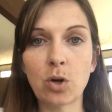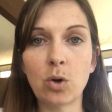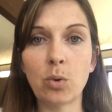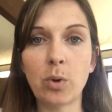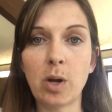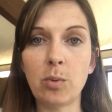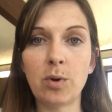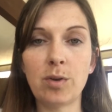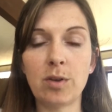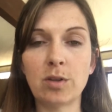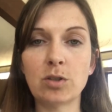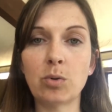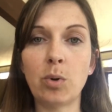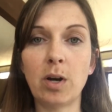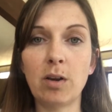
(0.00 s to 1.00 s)
go away within
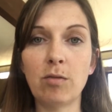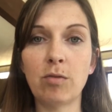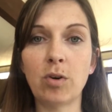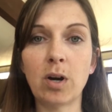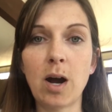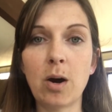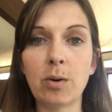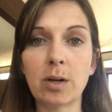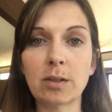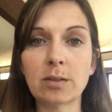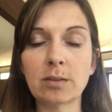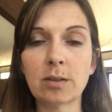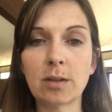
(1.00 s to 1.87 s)
24 hours.